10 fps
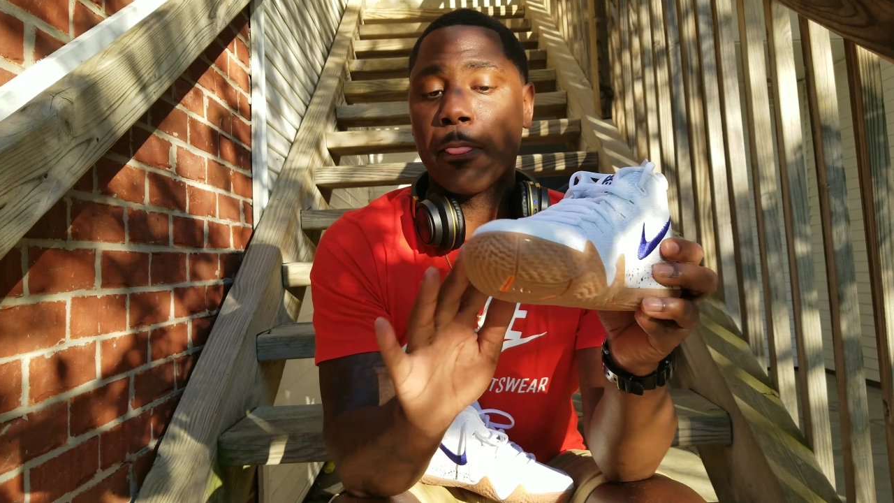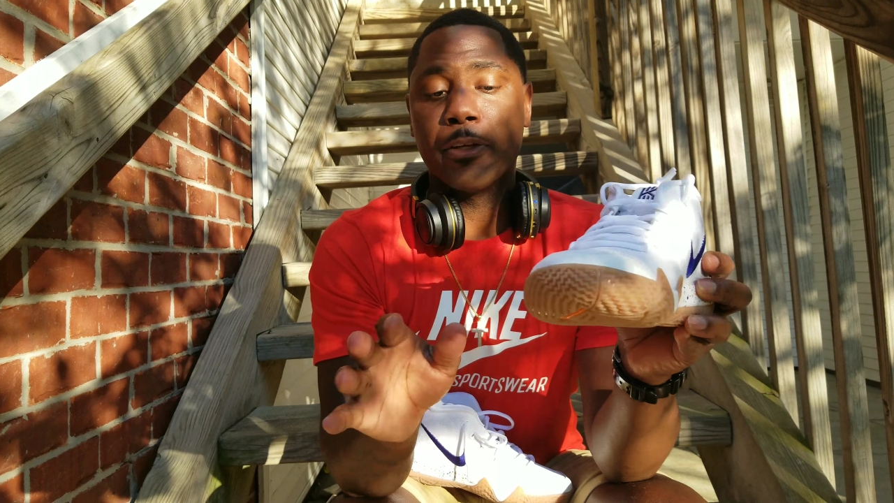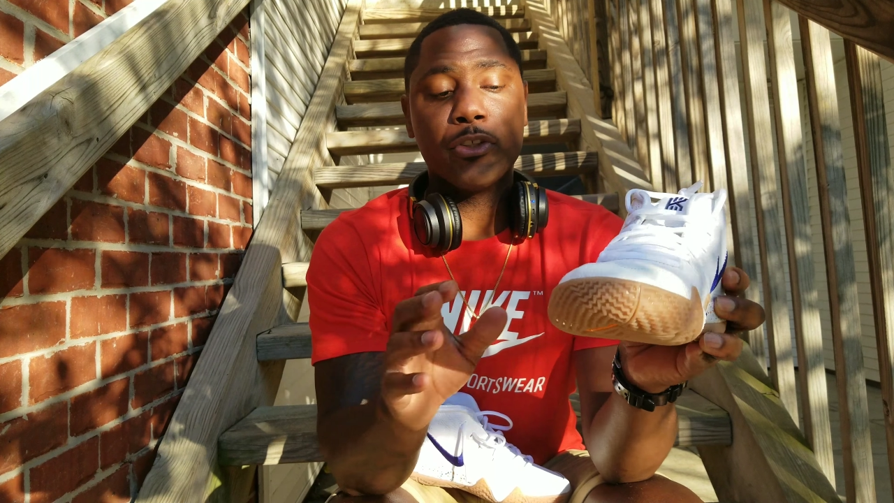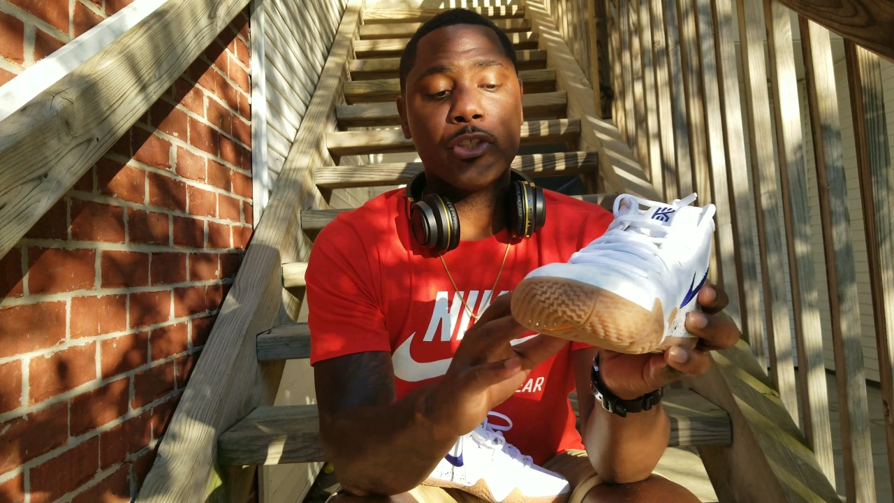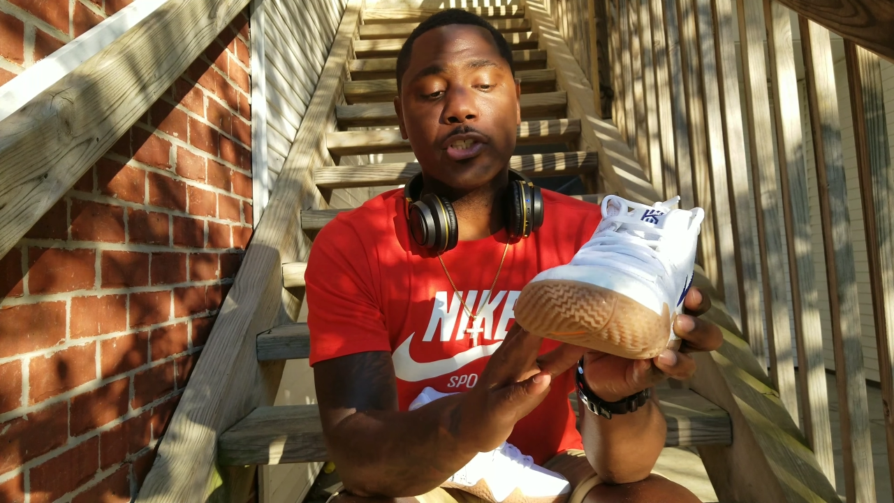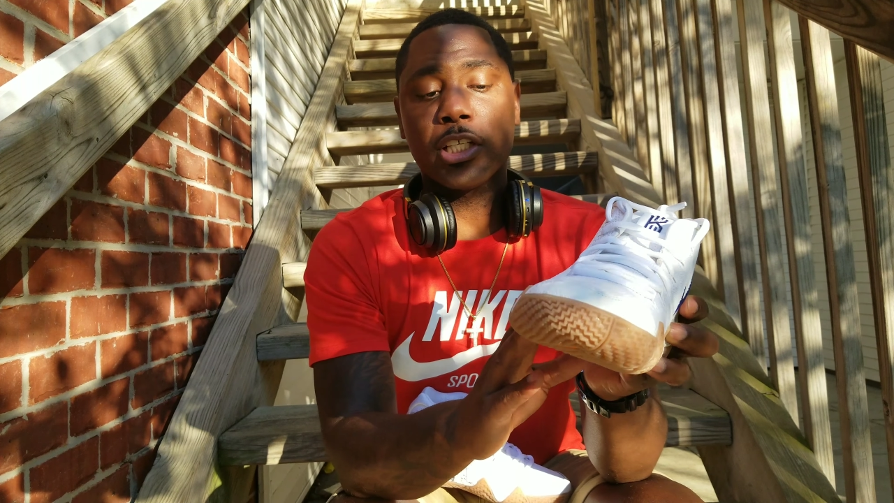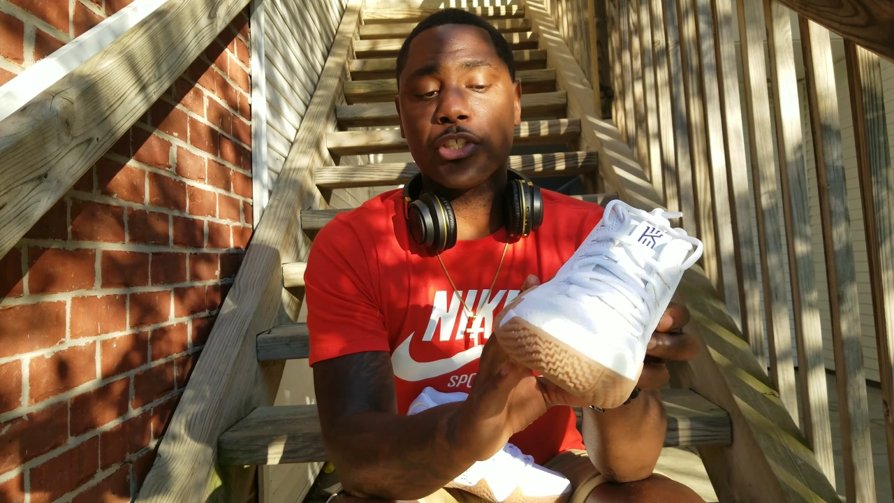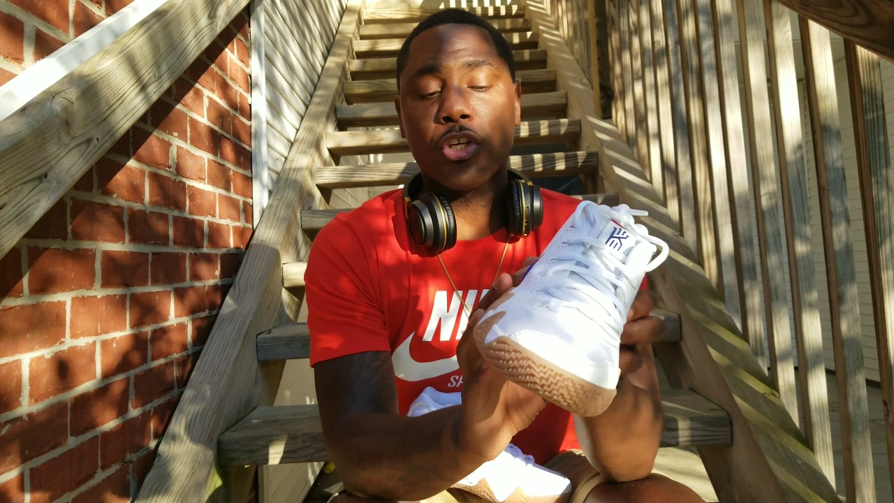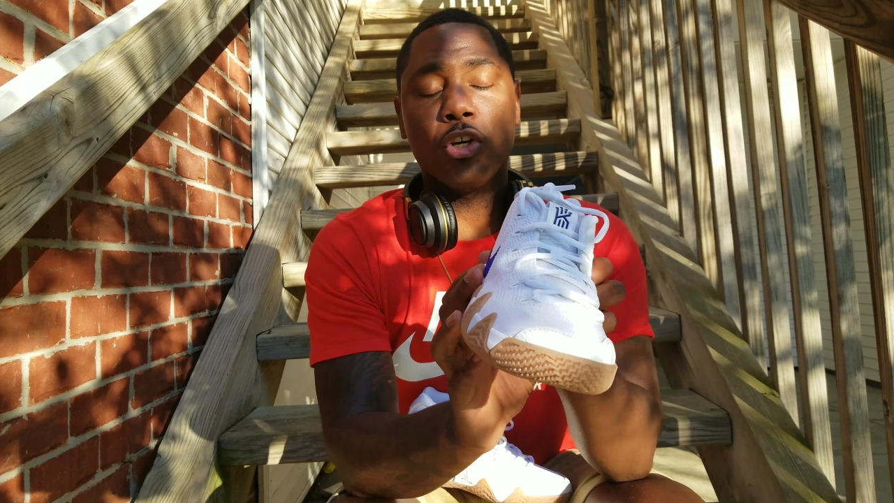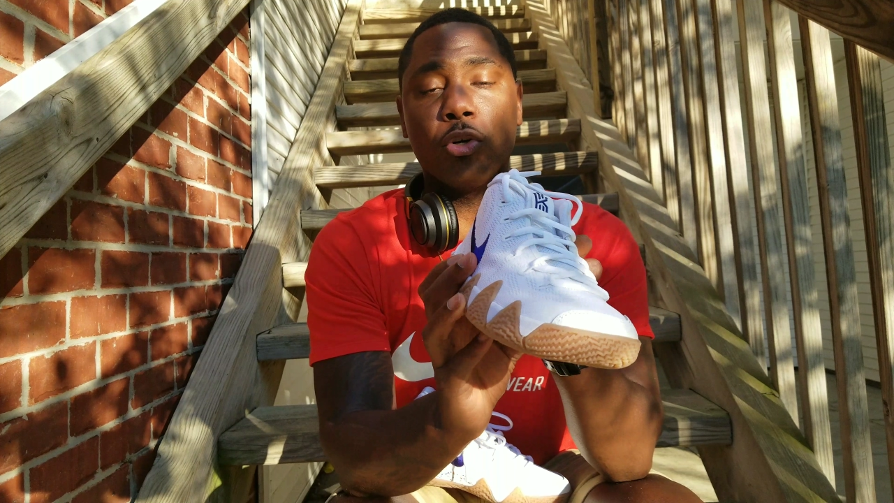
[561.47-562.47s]
And you just
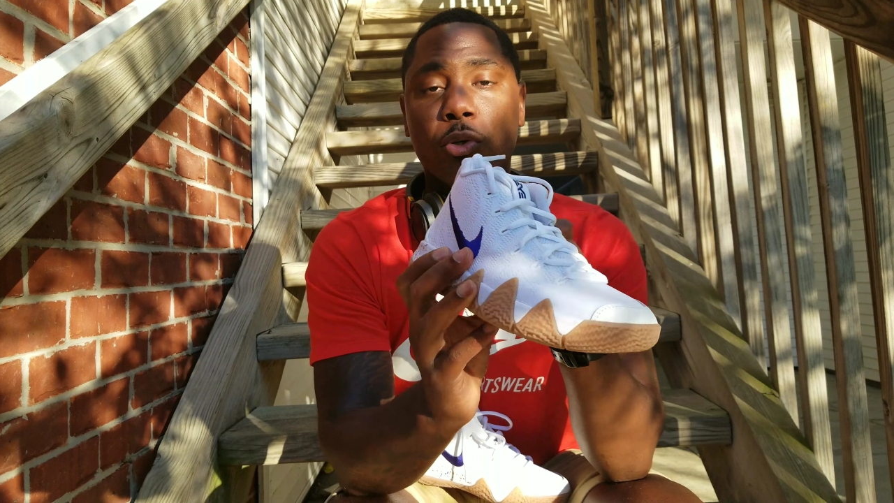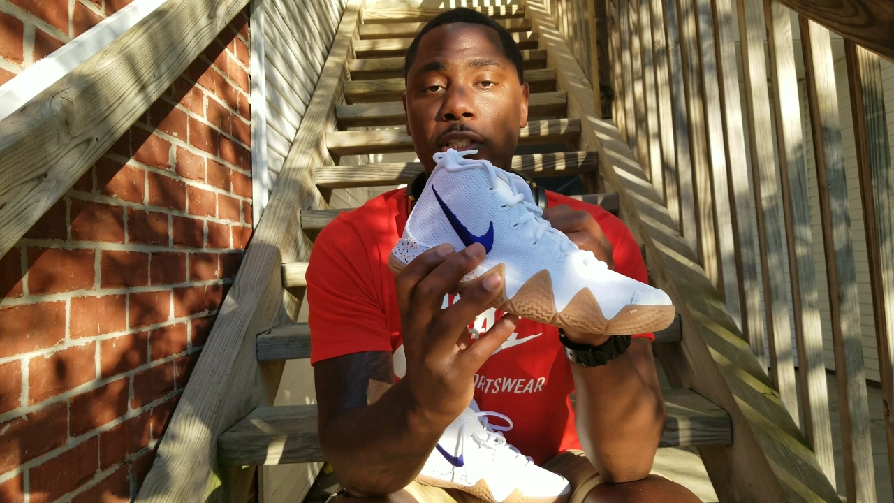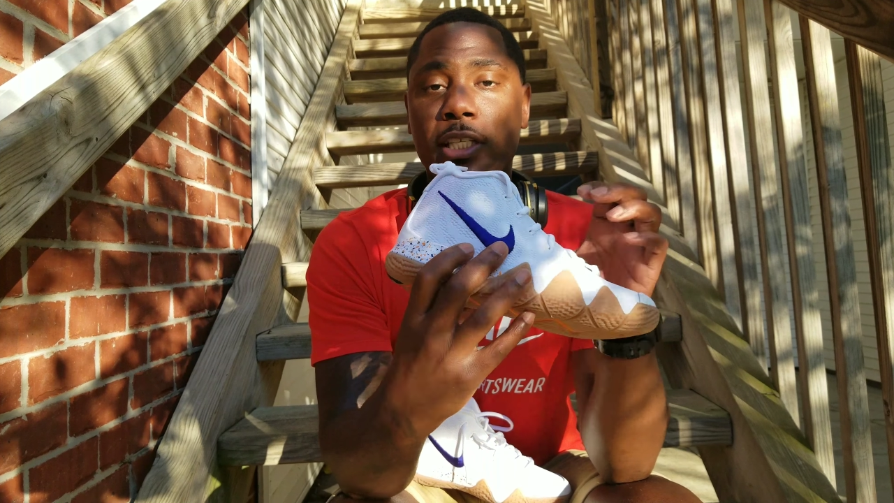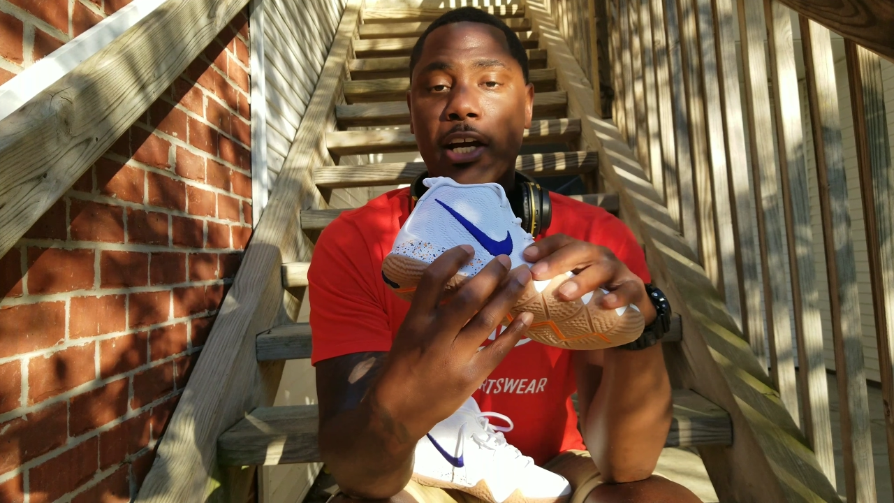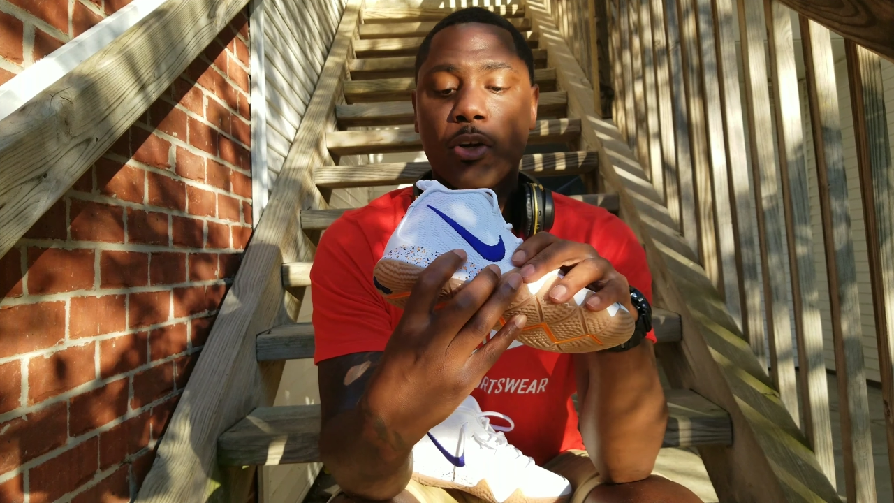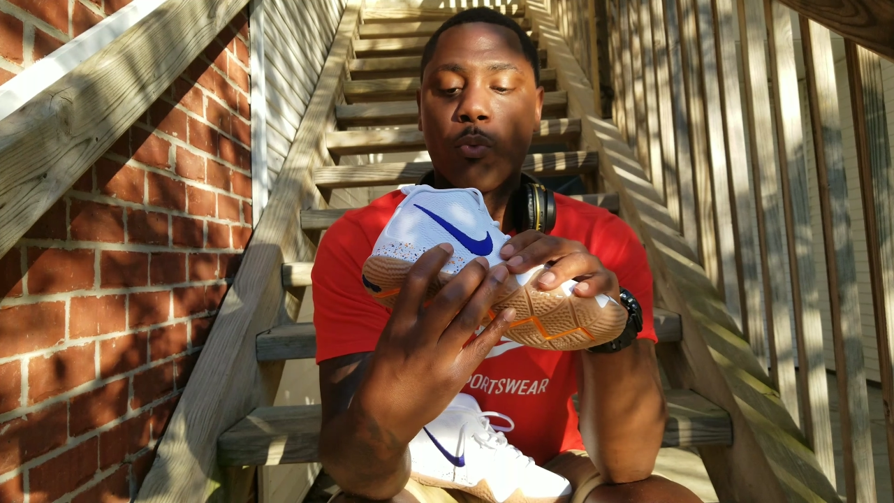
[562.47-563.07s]
got your whole entire